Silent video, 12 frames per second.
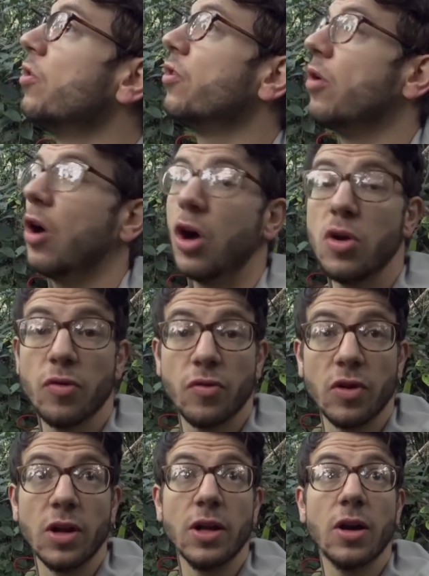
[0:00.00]
So
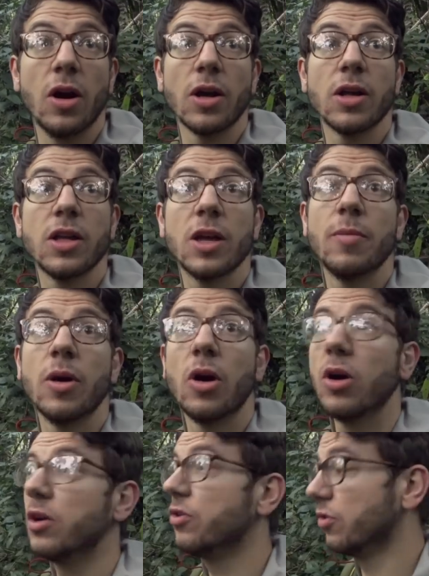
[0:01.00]
hopefully I can get my
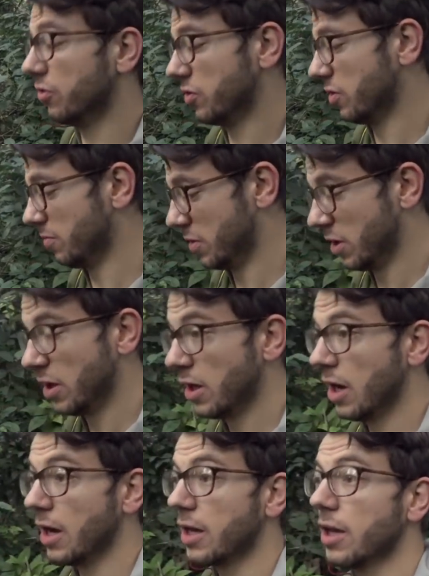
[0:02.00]
eyes on some
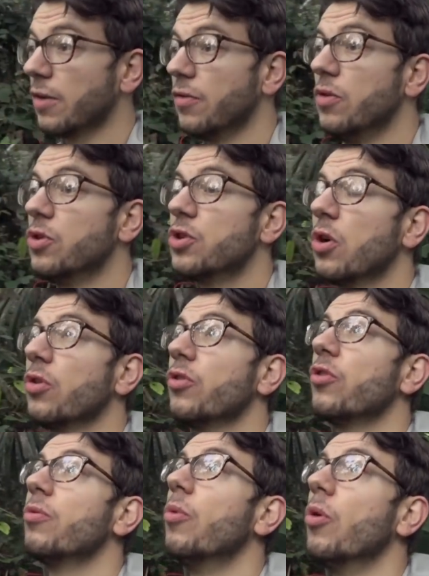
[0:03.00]
and get a few shots
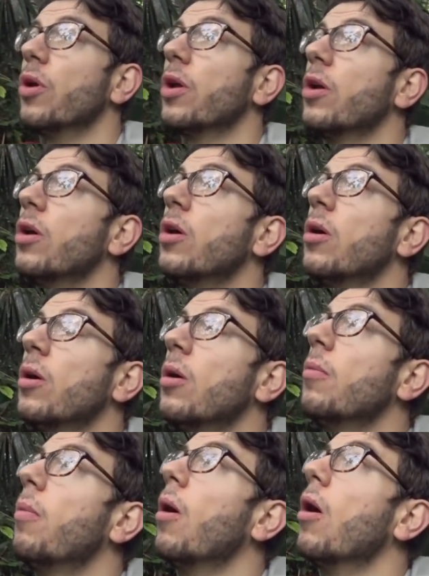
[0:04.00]
this morning.
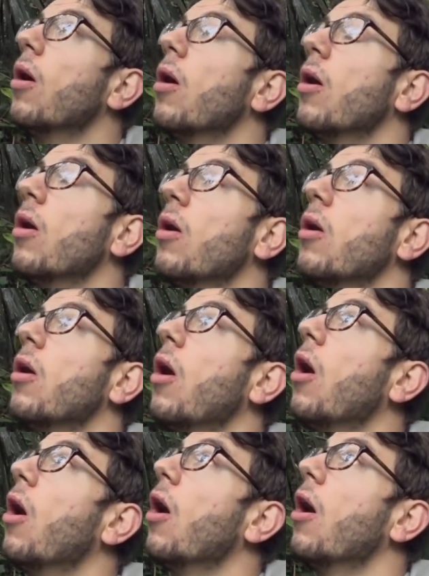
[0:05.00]
But
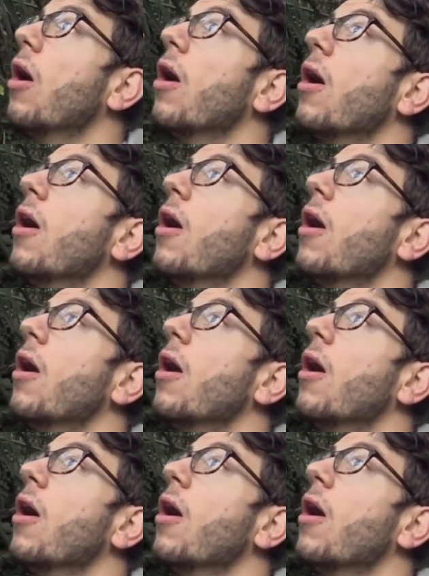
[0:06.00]
oh,